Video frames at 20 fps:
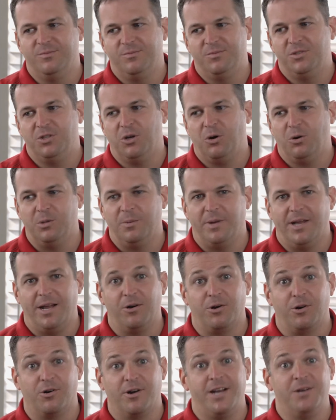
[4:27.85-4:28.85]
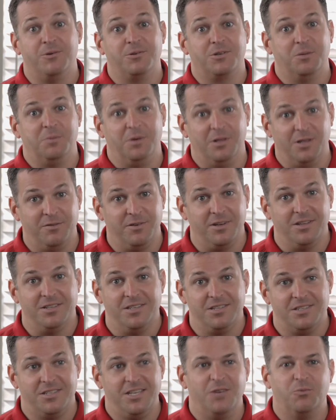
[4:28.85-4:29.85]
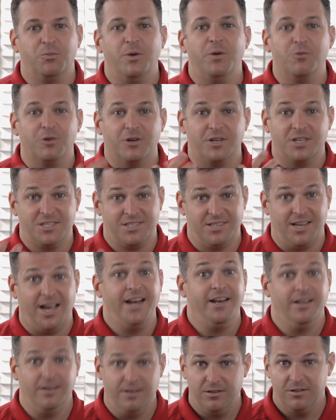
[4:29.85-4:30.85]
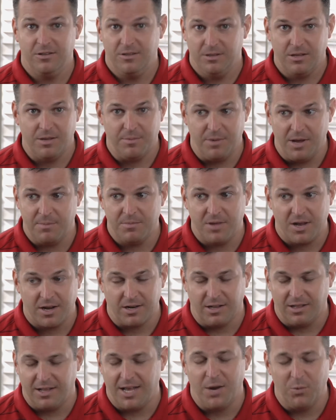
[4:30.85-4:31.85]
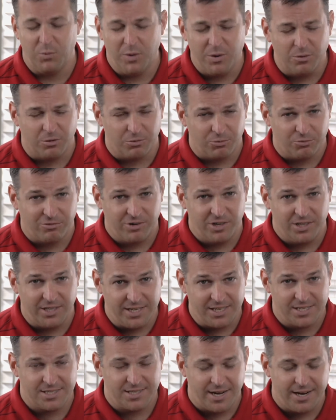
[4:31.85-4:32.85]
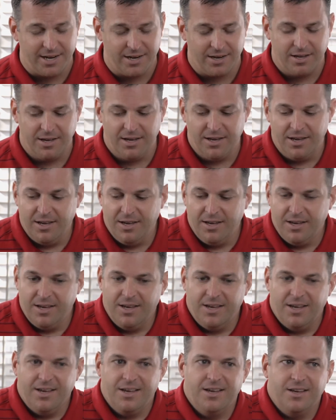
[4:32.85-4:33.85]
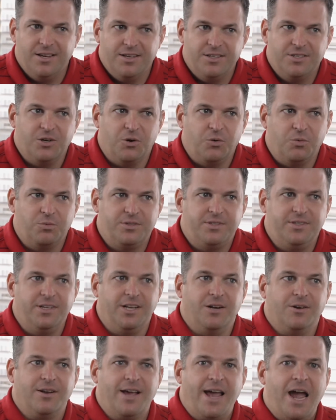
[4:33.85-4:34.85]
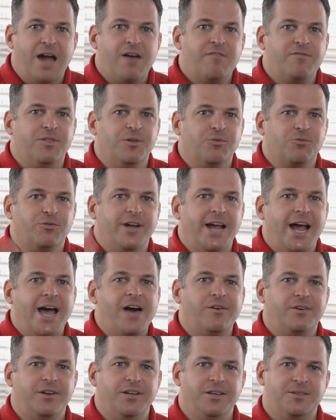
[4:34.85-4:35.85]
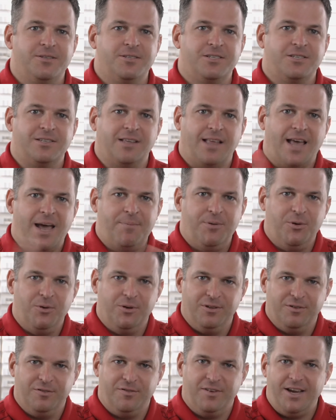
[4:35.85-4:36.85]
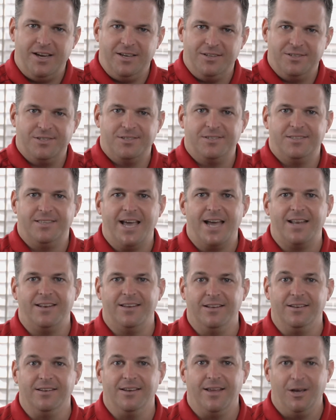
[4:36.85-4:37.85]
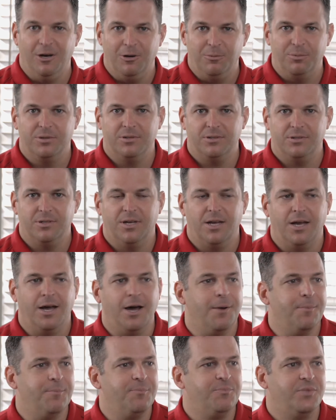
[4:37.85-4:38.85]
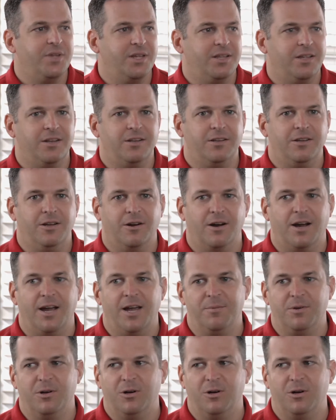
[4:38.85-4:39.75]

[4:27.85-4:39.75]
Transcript: told about how great it was going to be living in DC, and we were excited. I mean, I'm not going to lie. We were really excited. So, you know, to have the reality slap you in the face, that didn't help. And then here I am at